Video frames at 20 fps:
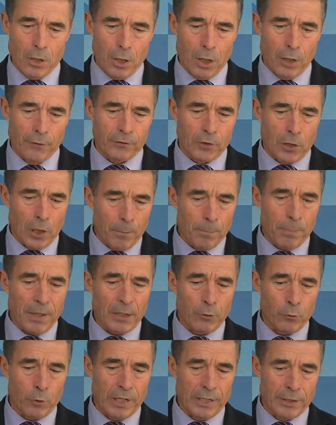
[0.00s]
of
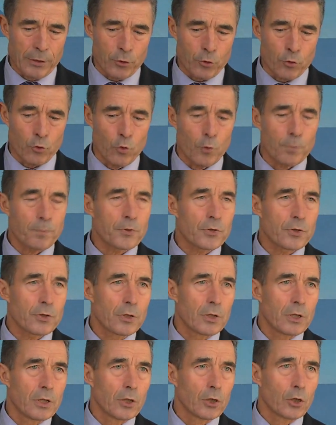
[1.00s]
combat-ready troops
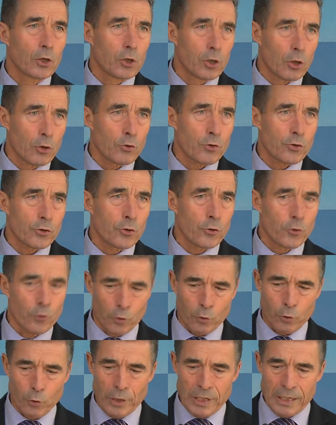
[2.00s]
close to
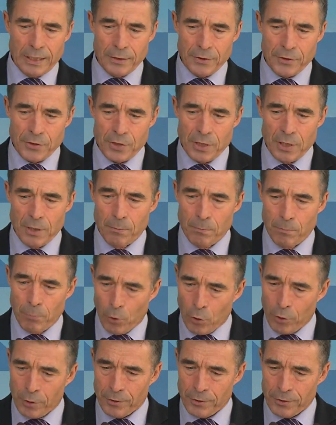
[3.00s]
Ukraine's
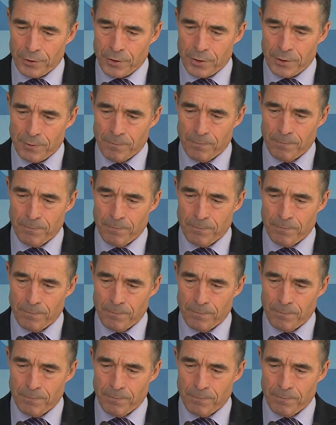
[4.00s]
borders.